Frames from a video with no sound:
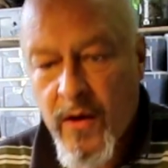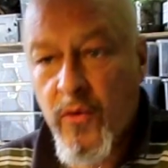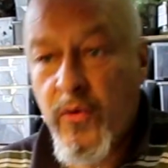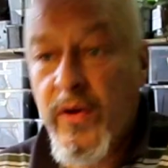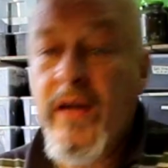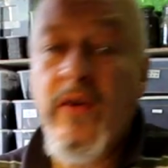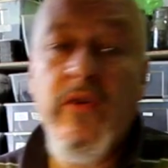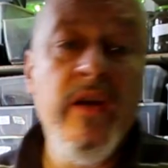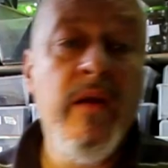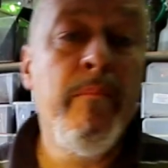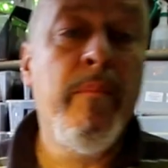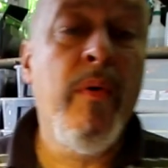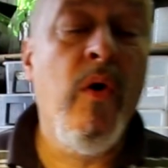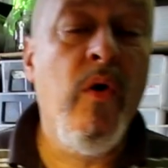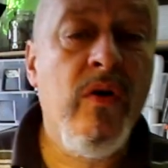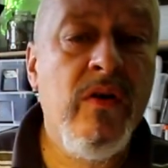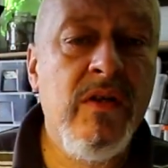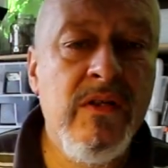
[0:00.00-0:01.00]
rearing
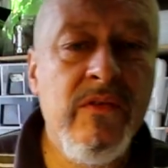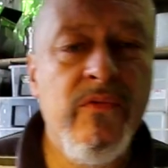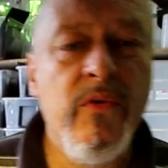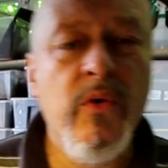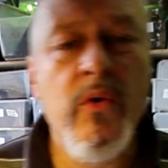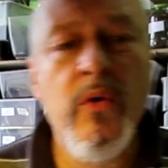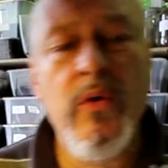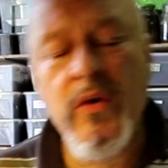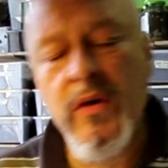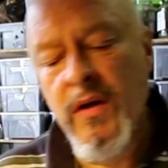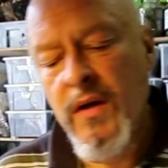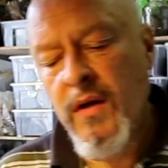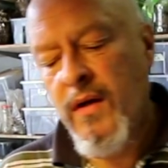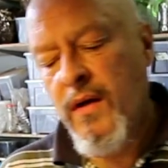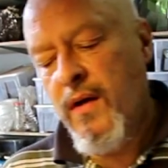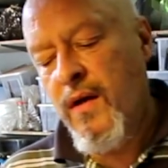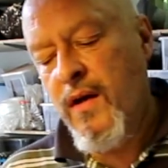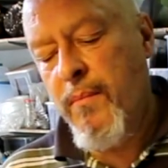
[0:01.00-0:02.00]
box for
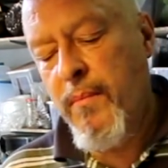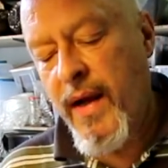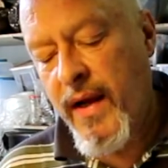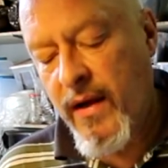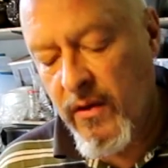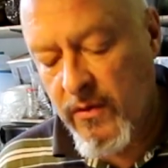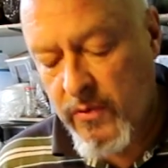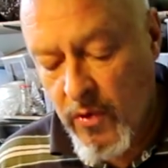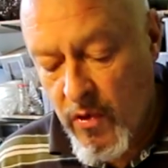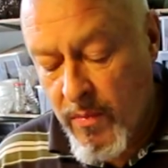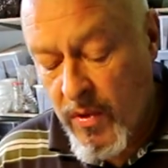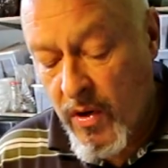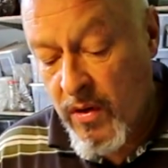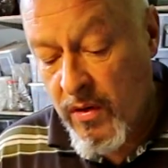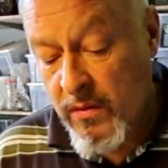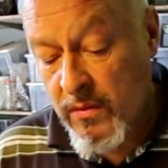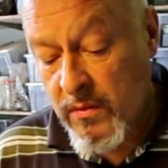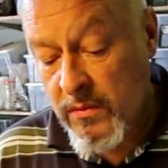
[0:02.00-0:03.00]

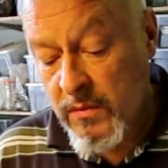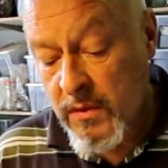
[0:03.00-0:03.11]
Megasoma.